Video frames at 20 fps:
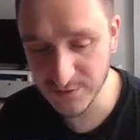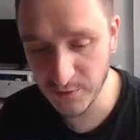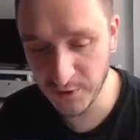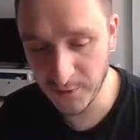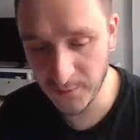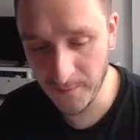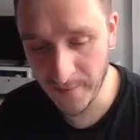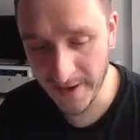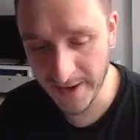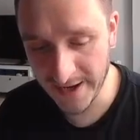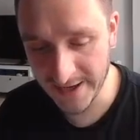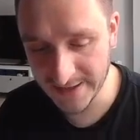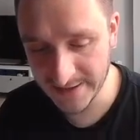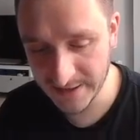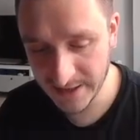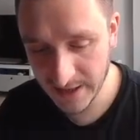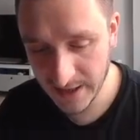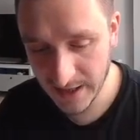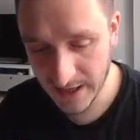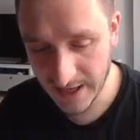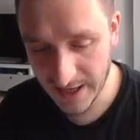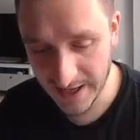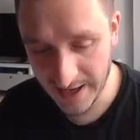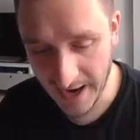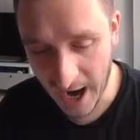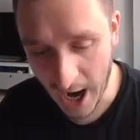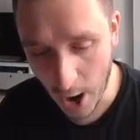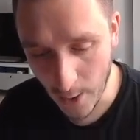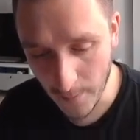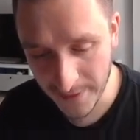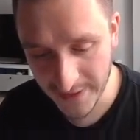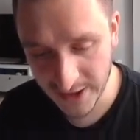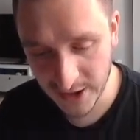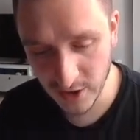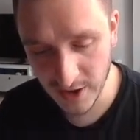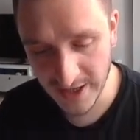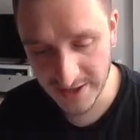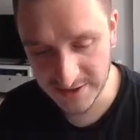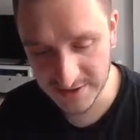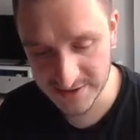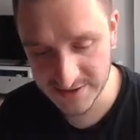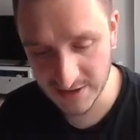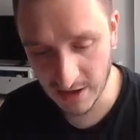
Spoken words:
were made, how many collections